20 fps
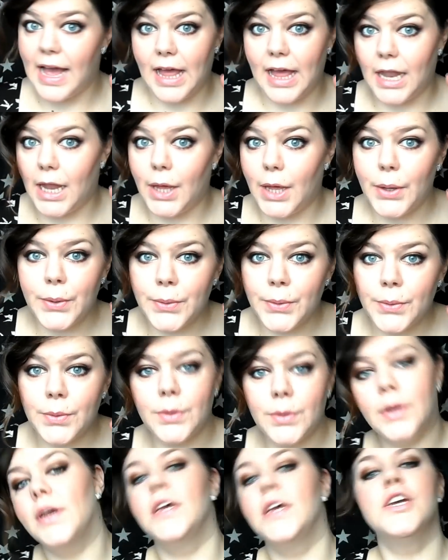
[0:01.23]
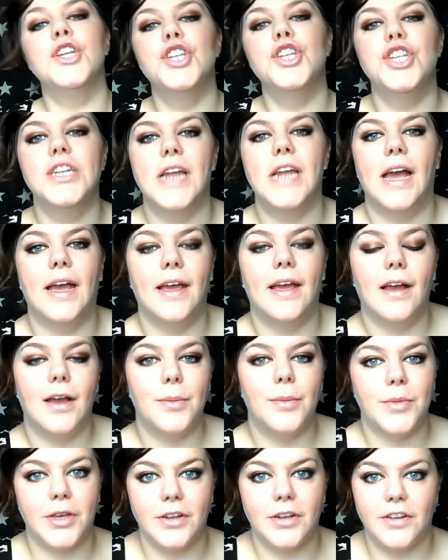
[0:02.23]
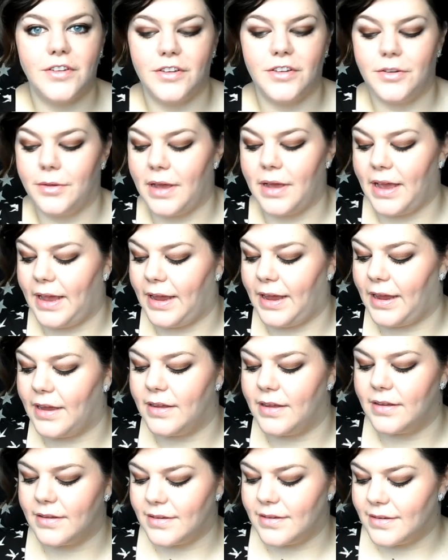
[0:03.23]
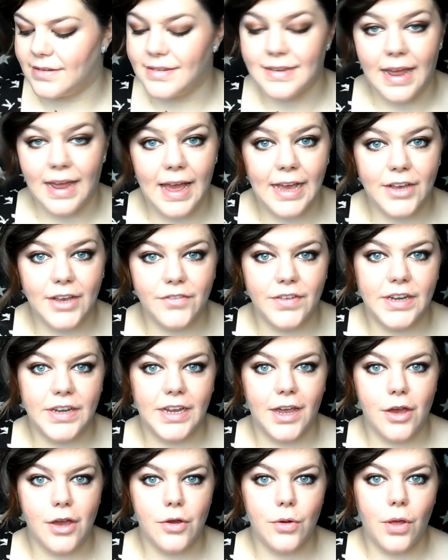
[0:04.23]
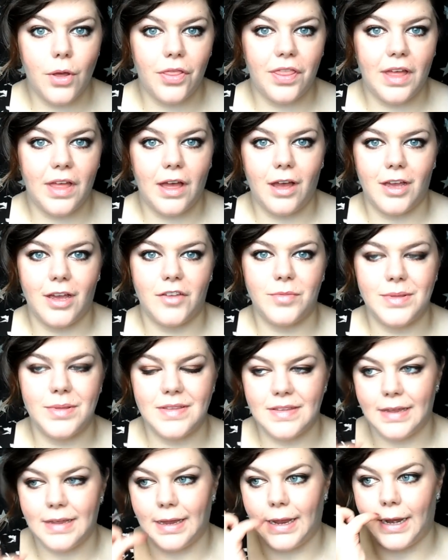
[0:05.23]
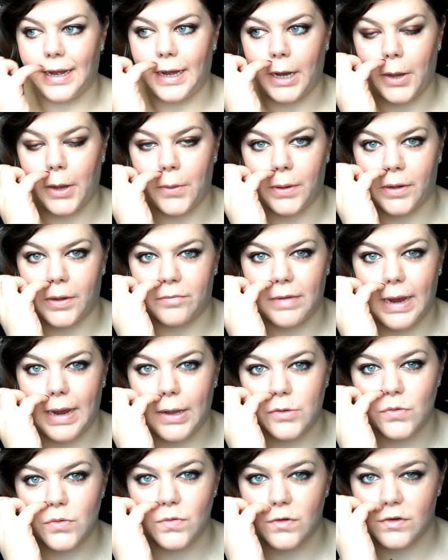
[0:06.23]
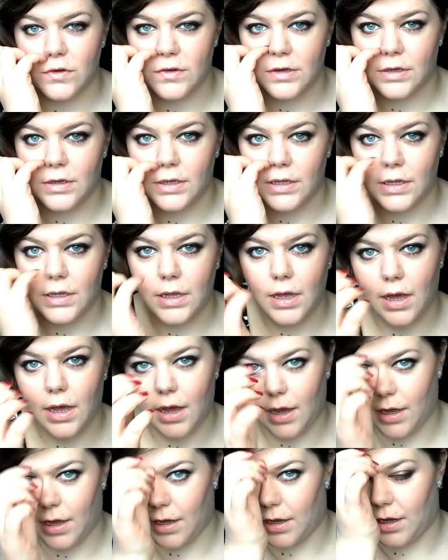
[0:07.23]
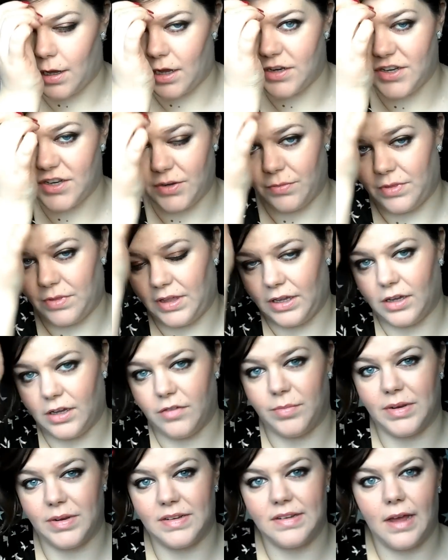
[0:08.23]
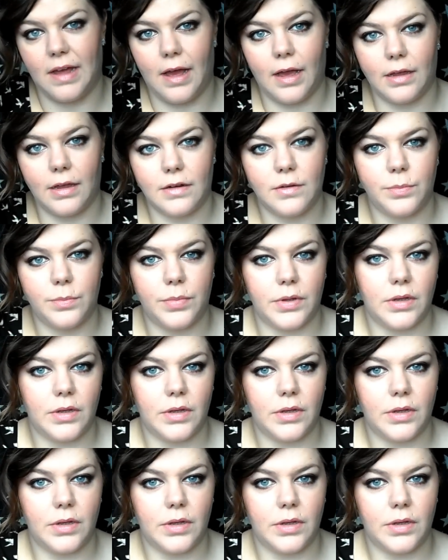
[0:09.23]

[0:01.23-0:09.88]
Hello! Today I'm going to do a tag video that I've been seeing going around. Uh, I don't think I've been tagged,